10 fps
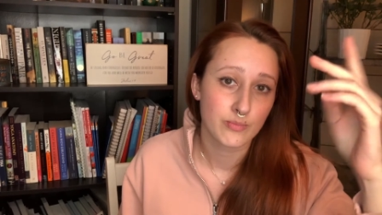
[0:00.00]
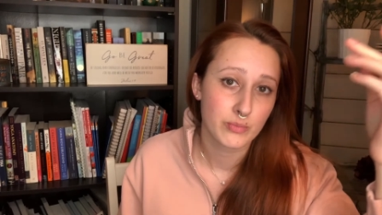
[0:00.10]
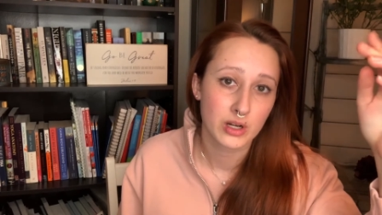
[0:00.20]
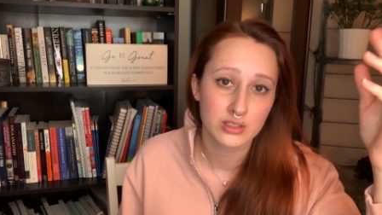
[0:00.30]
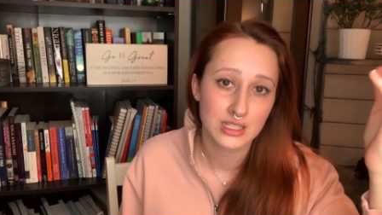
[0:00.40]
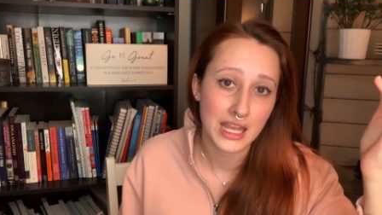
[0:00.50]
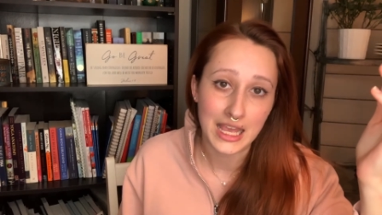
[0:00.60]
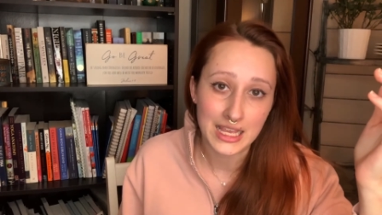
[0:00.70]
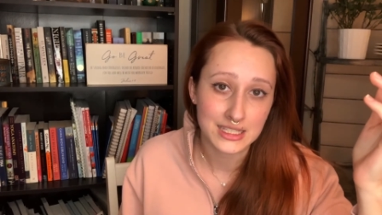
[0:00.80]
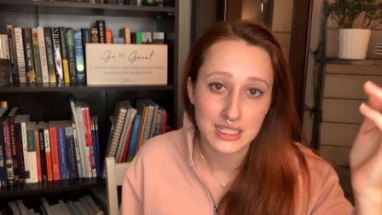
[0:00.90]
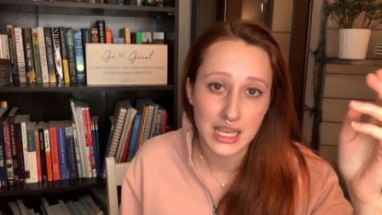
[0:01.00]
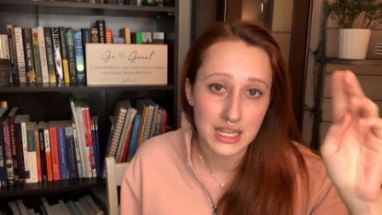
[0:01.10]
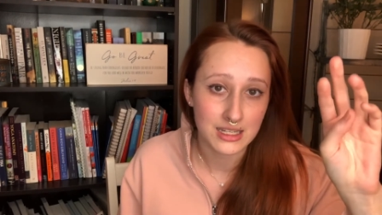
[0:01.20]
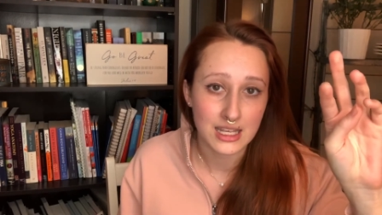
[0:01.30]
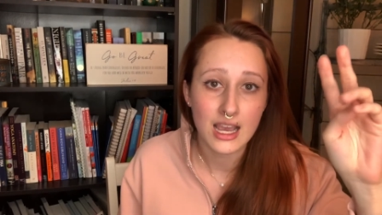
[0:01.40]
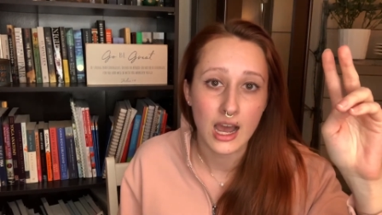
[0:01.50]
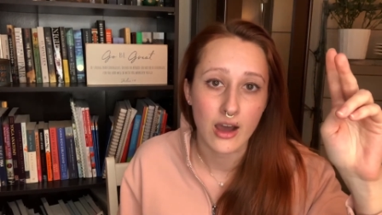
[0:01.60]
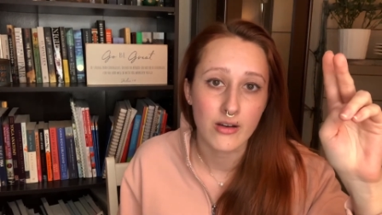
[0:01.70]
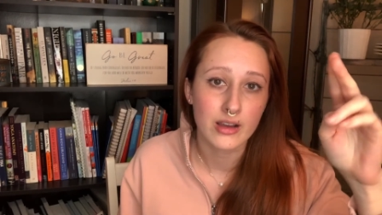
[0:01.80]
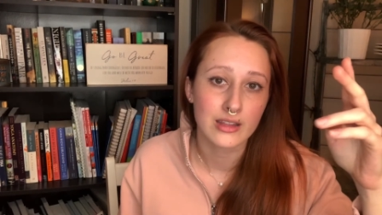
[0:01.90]
person A say ni
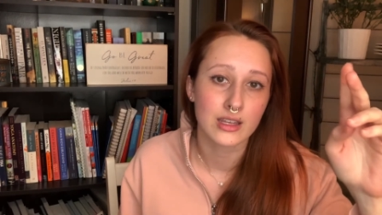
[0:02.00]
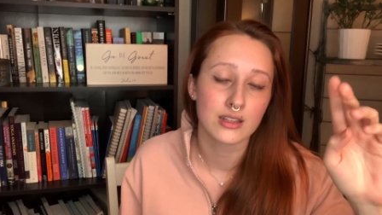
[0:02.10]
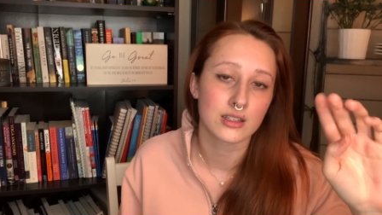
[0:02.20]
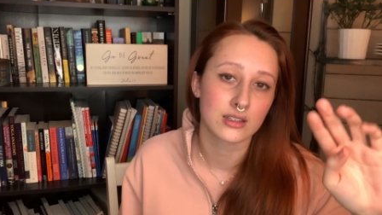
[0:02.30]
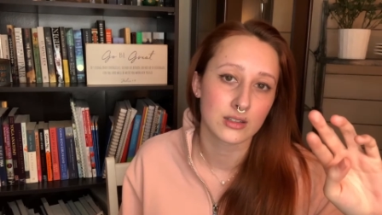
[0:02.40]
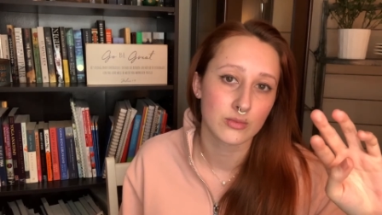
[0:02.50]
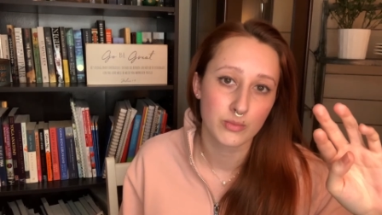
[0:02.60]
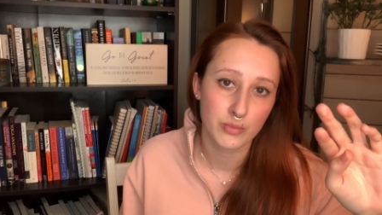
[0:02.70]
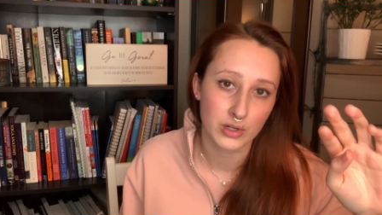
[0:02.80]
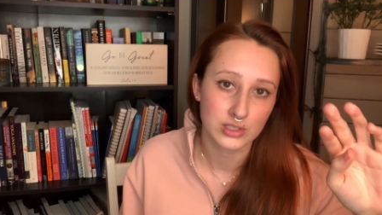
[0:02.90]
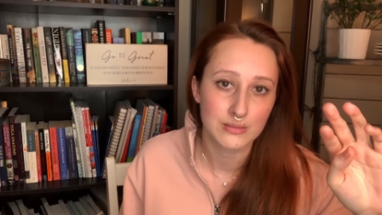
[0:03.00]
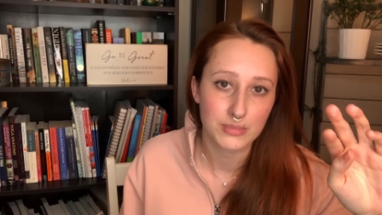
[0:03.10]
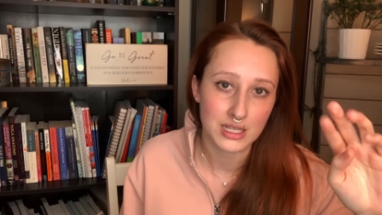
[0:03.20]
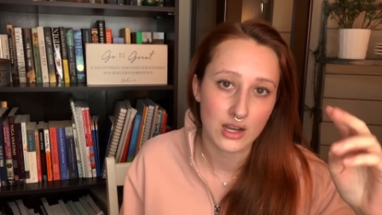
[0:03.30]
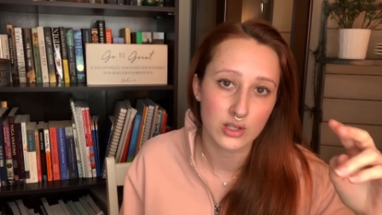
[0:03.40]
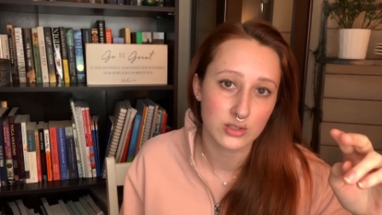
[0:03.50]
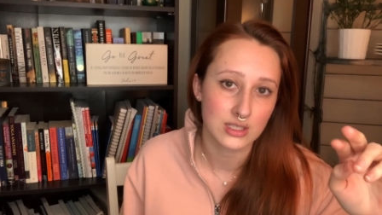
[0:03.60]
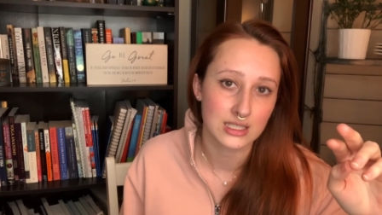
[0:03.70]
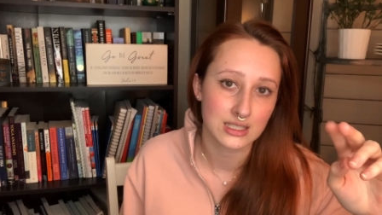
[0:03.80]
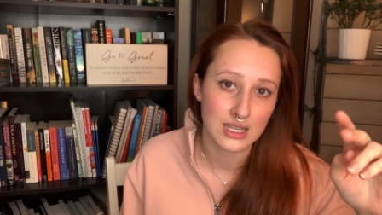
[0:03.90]
hao, and then the person B also
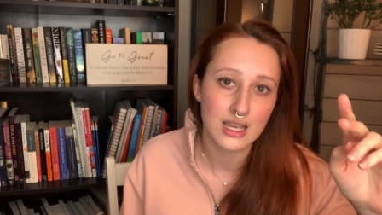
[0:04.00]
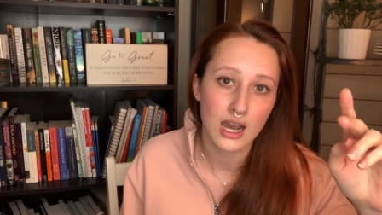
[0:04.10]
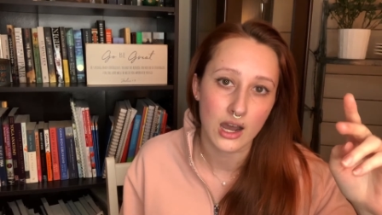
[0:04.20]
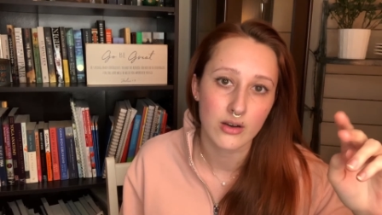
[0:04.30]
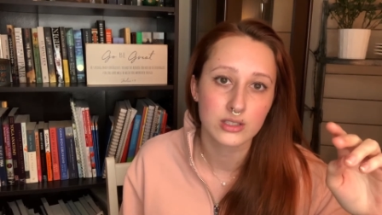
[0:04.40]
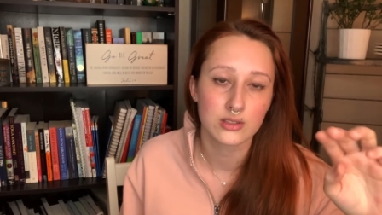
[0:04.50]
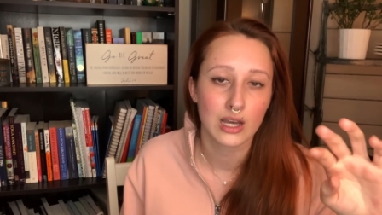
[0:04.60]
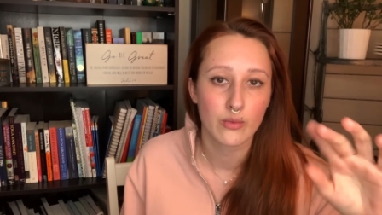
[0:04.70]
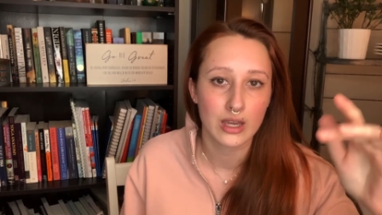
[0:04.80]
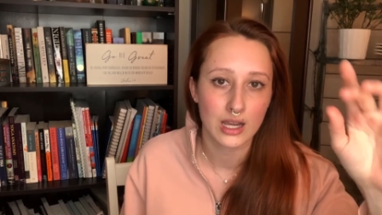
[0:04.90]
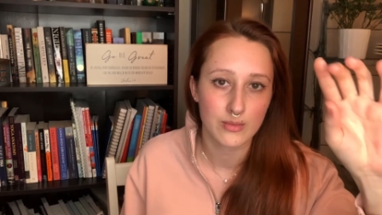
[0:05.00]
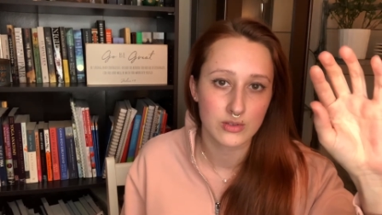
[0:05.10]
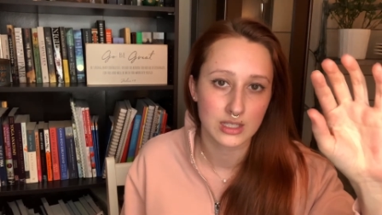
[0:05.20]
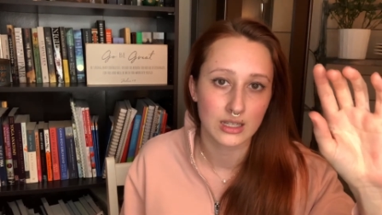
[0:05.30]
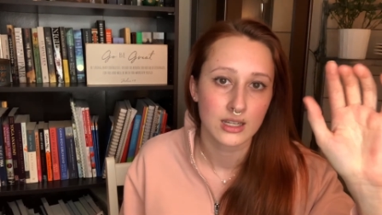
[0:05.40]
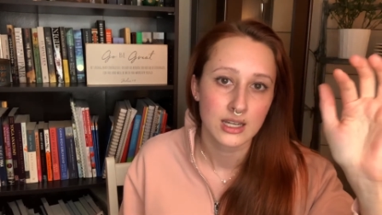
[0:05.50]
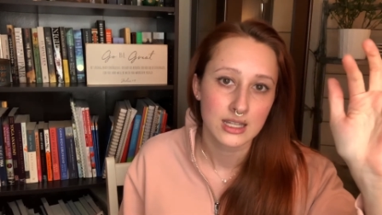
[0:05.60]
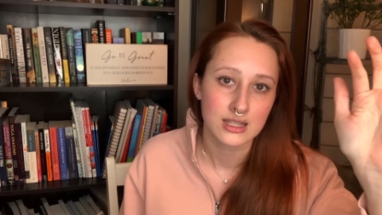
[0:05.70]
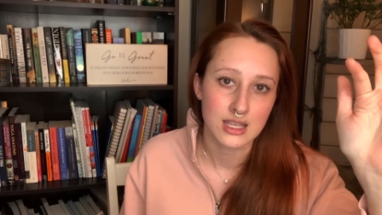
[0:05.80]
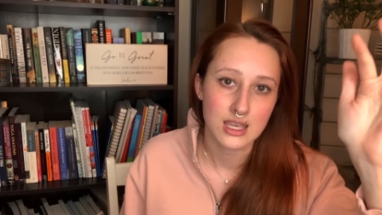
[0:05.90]
says ni hao. So that way I'm using
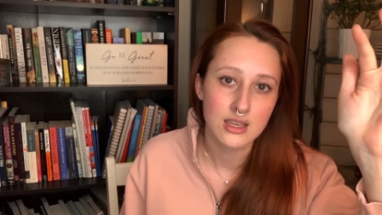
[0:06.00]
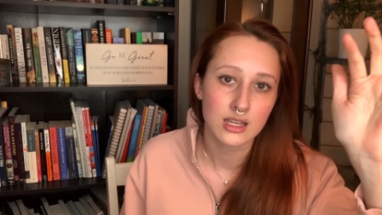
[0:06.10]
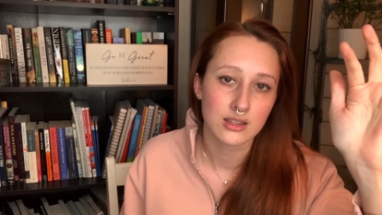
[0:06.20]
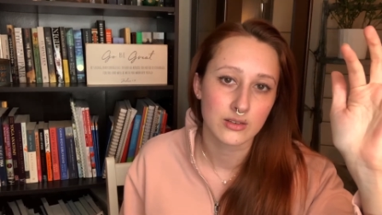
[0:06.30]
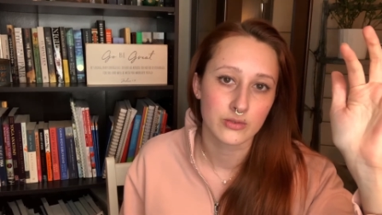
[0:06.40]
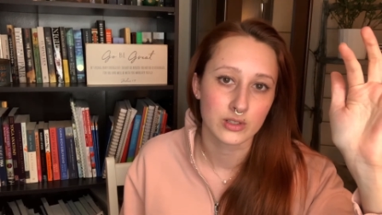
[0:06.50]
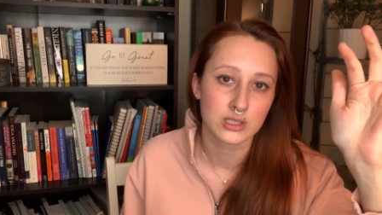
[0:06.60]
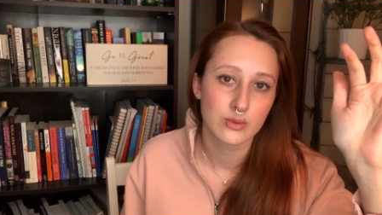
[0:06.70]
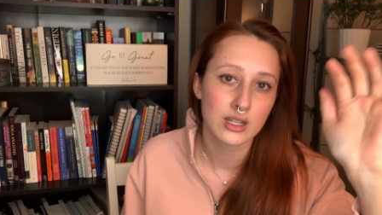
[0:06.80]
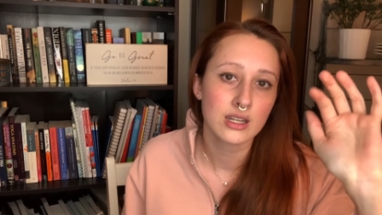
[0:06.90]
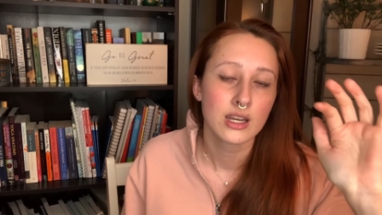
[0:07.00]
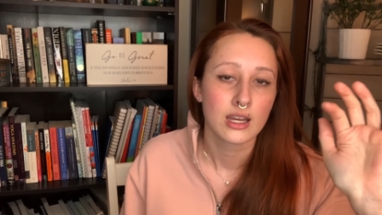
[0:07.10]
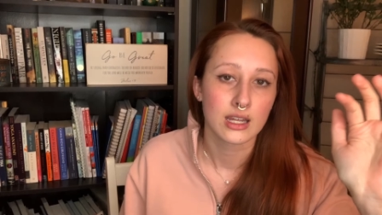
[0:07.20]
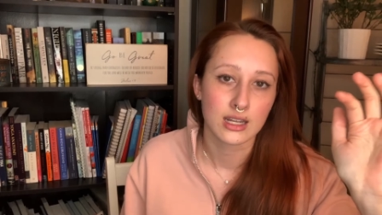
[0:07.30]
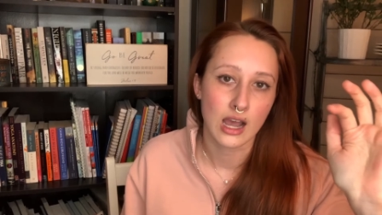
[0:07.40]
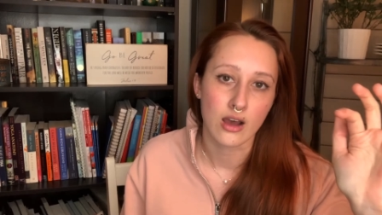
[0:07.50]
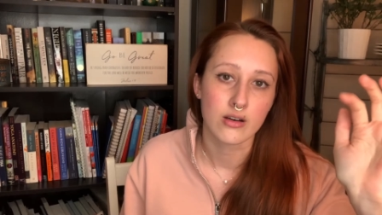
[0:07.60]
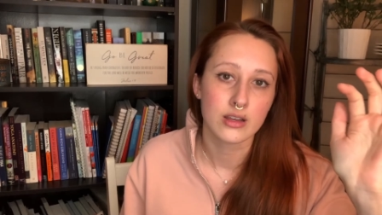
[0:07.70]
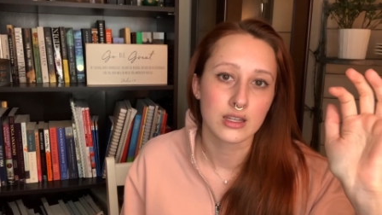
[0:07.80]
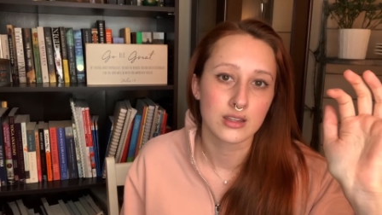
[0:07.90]
ni in the first one and
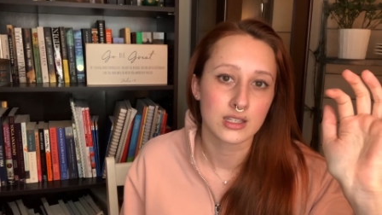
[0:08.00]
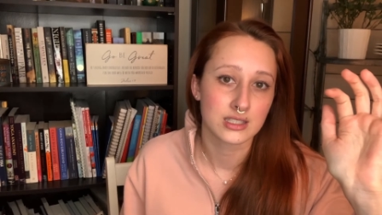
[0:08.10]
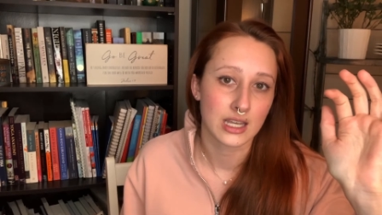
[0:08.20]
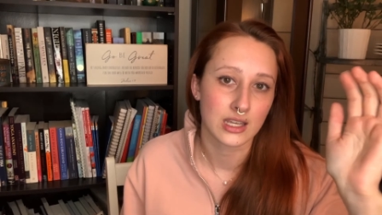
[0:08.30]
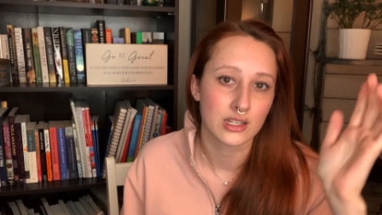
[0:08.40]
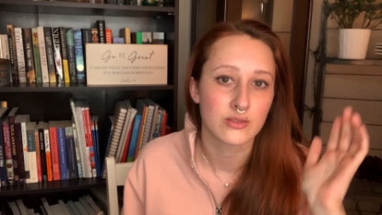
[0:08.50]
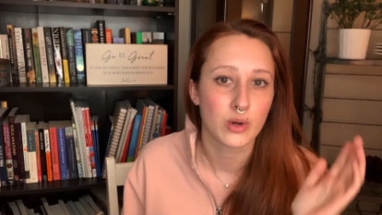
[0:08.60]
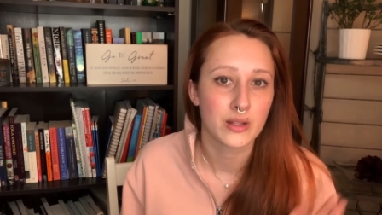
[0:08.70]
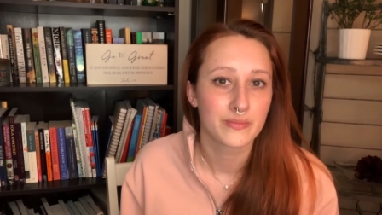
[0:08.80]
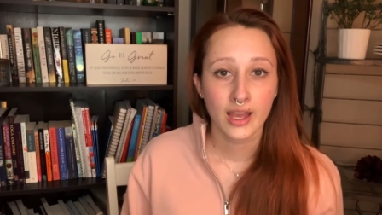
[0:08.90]
hao in the second one.